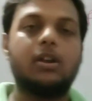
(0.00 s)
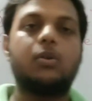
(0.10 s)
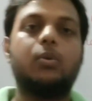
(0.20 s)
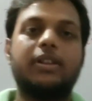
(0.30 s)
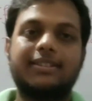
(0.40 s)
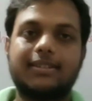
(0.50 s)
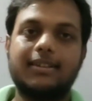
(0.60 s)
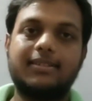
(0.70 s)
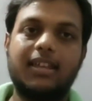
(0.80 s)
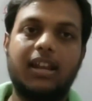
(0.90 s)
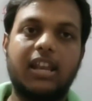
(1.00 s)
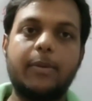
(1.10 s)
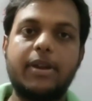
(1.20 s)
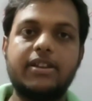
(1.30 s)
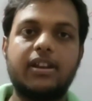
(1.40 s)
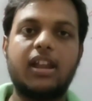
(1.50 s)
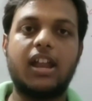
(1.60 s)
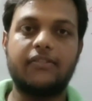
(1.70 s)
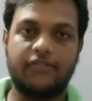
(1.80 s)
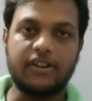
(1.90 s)
to discuss the remainder
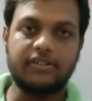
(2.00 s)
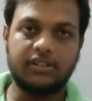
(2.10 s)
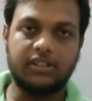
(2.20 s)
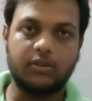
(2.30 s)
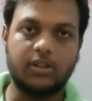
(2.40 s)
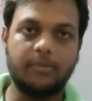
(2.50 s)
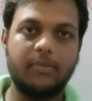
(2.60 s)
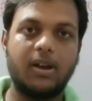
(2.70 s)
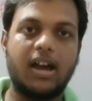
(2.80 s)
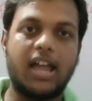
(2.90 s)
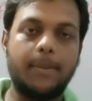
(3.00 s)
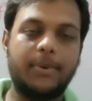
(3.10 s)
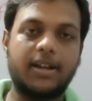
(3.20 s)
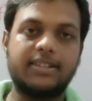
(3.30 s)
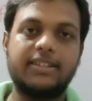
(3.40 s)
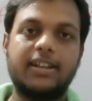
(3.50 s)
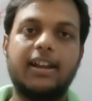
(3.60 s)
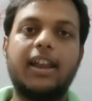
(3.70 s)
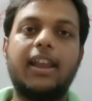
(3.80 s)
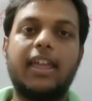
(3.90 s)
and factor theorem, I have considered
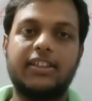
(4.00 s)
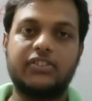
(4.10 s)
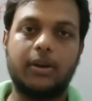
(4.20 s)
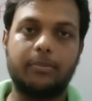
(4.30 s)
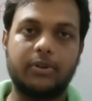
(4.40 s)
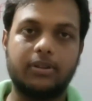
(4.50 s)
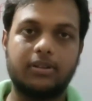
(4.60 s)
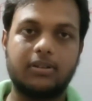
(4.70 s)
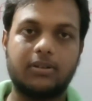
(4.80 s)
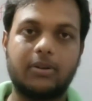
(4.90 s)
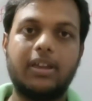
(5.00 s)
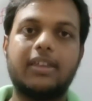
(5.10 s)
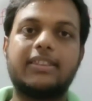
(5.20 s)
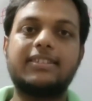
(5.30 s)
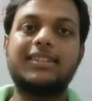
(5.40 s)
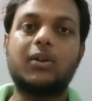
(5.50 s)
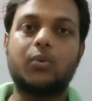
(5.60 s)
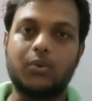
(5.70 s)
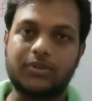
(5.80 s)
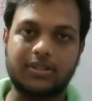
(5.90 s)
an example. Okay, this is a
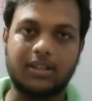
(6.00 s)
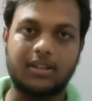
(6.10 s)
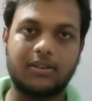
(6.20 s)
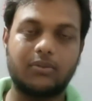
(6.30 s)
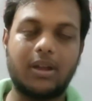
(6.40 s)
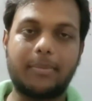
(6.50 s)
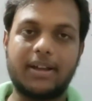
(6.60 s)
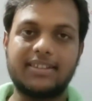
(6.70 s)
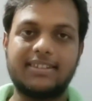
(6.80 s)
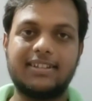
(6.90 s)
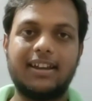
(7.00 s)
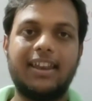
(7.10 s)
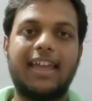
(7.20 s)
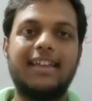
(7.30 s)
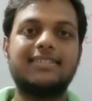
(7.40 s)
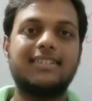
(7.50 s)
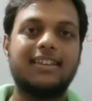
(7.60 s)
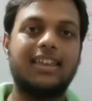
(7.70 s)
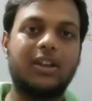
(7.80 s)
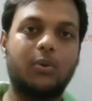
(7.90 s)
question. We have considered as
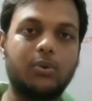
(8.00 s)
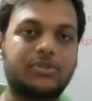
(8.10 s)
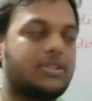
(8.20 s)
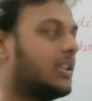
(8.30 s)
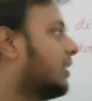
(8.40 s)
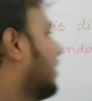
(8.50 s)
a question.